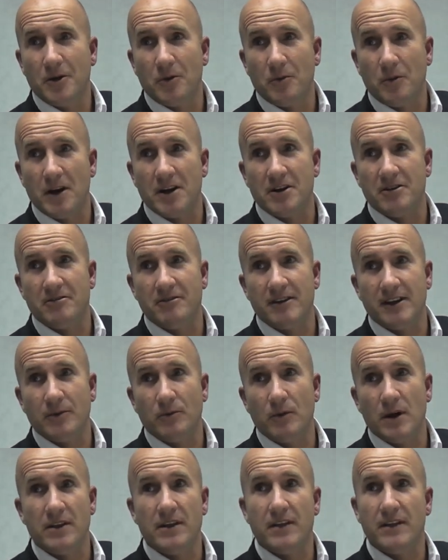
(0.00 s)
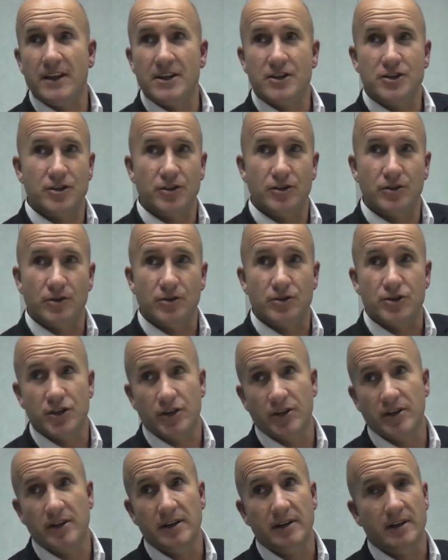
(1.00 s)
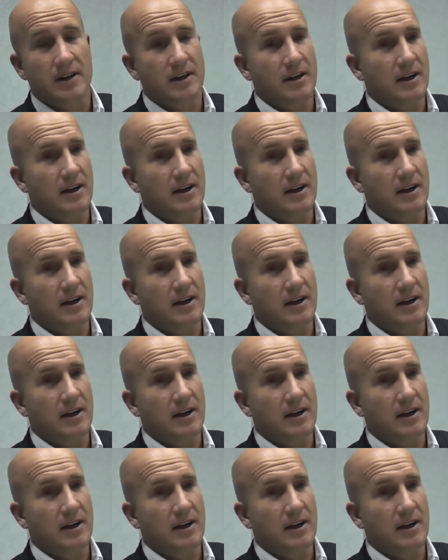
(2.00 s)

wondering whether they should or shouldn't.